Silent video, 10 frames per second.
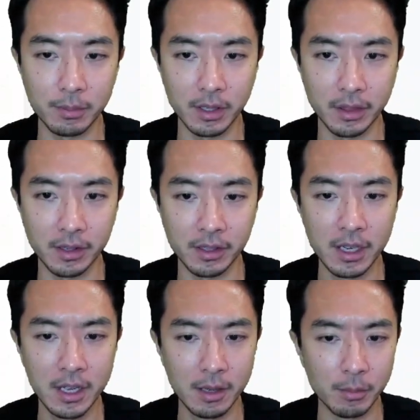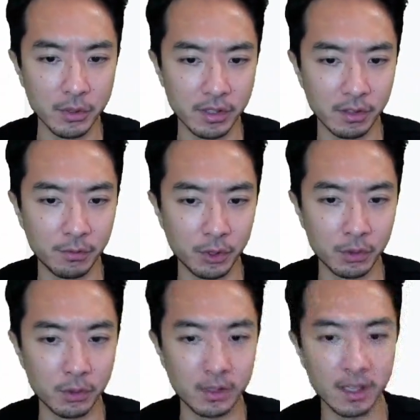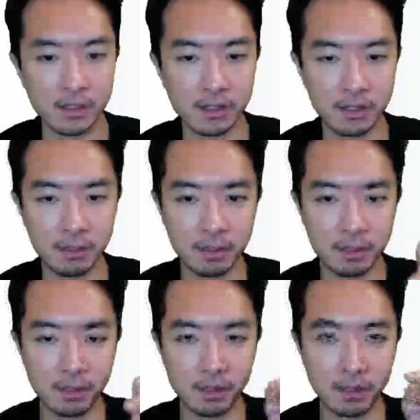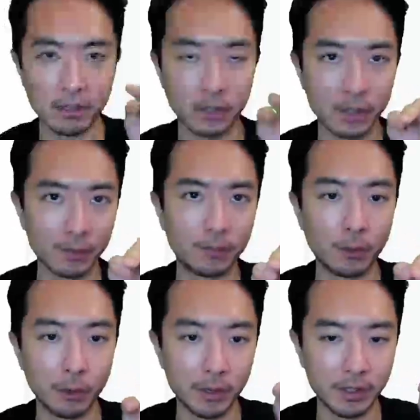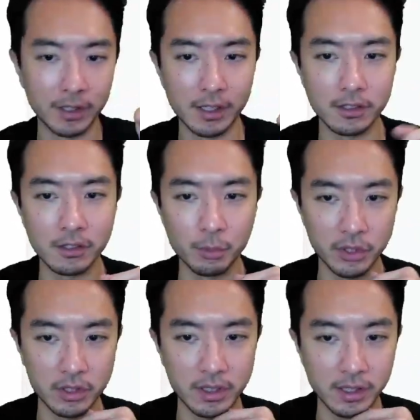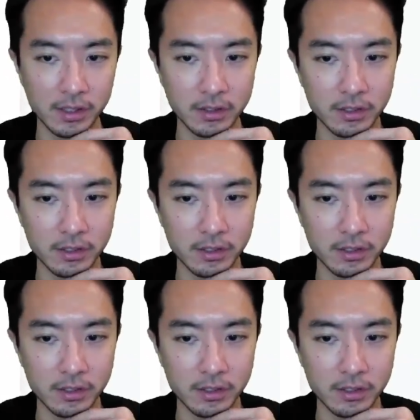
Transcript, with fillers: But I think most of the view tends to be looking forward and not so much down.